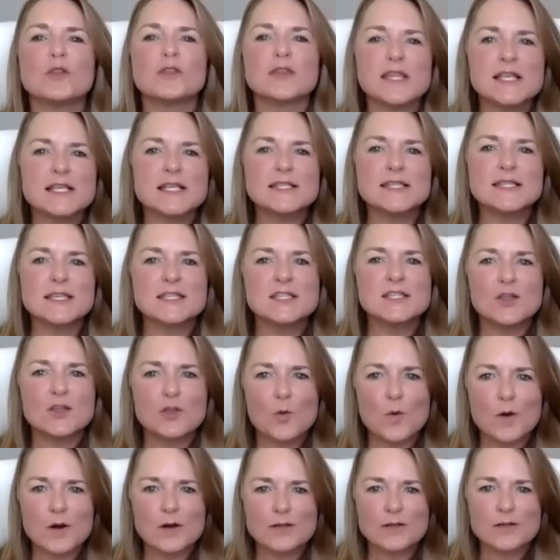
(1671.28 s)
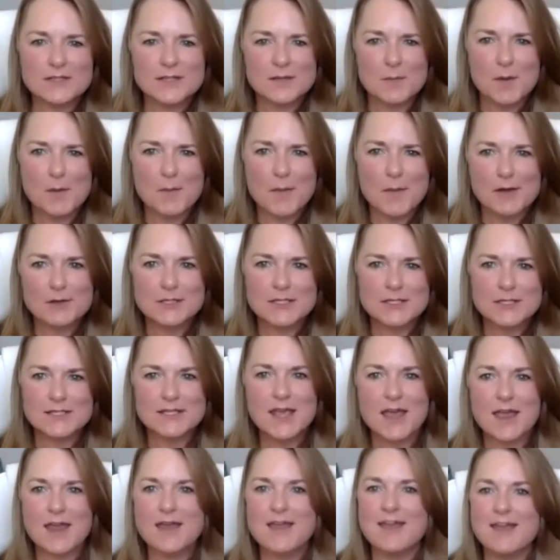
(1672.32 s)
Listen to the words I'm about to
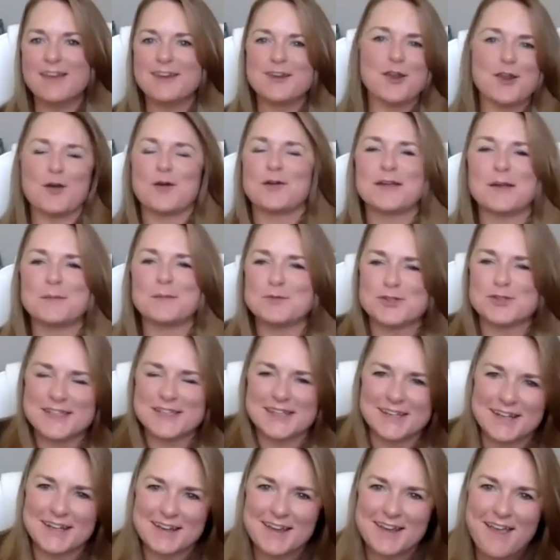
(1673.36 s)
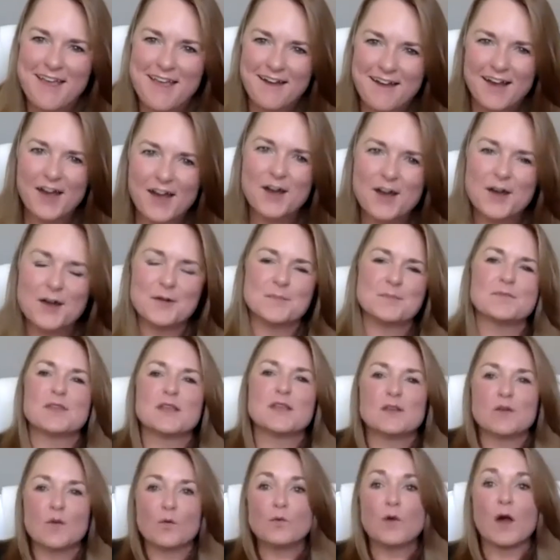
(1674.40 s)
say. No, I'm just kidding.
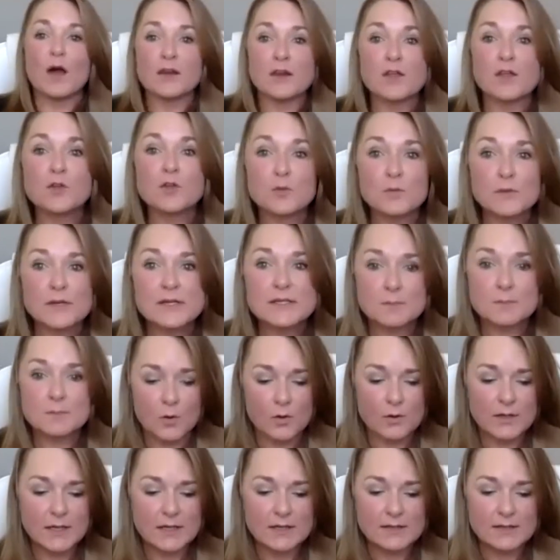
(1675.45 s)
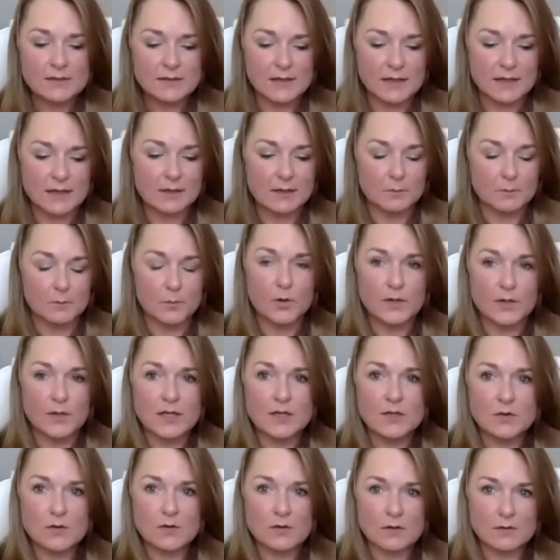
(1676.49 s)
Another reason putting
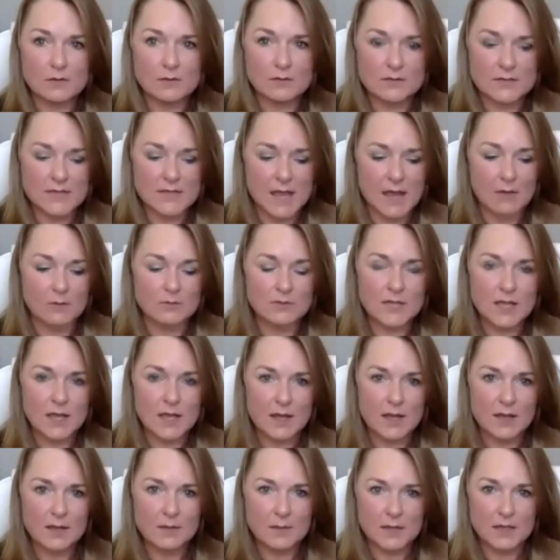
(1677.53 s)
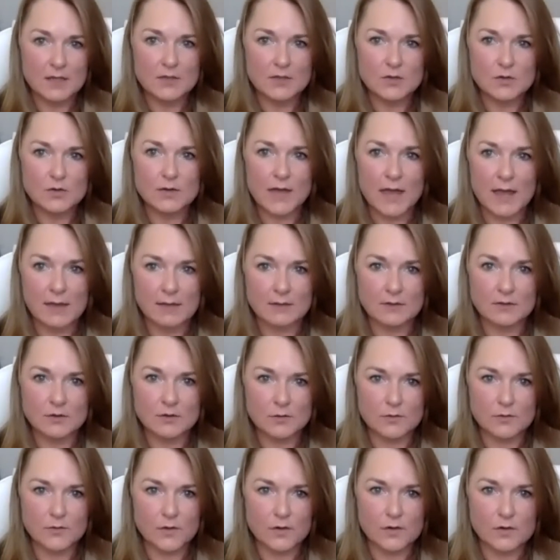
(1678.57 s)
your downtime in your calendar
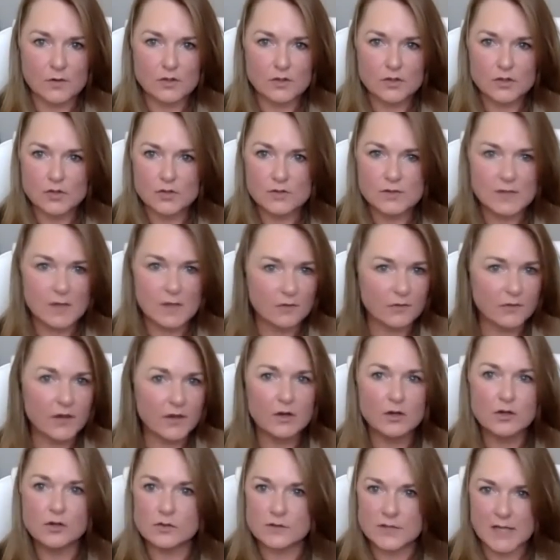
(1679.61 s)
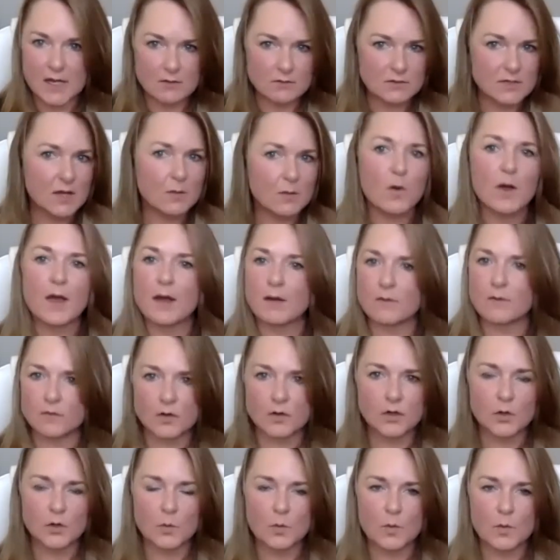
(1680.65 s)
first, your self-care, your downtime, whatever
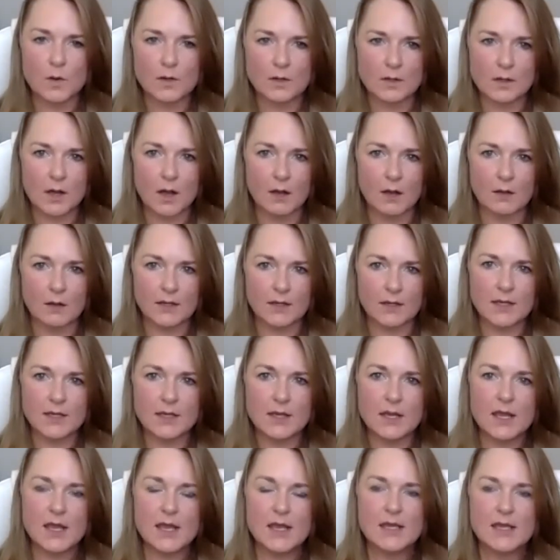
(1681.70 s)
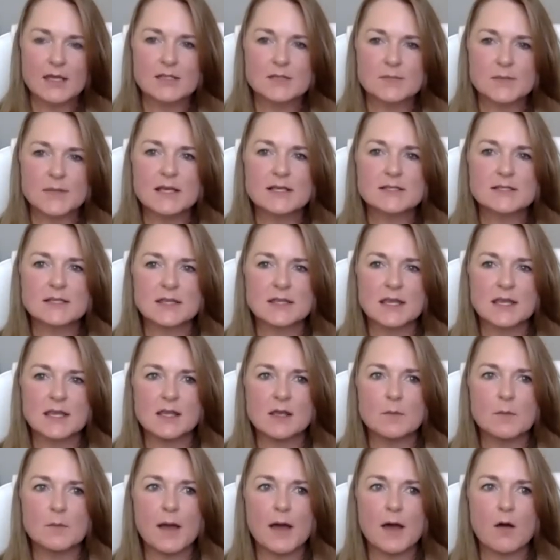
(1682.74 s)
you want to call it, is because think
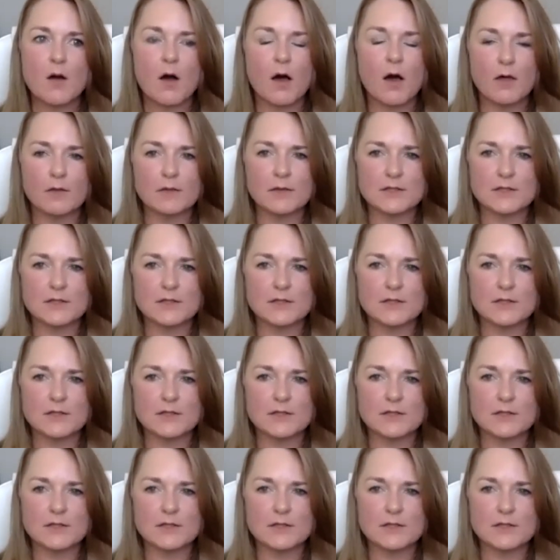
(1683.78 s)
about all the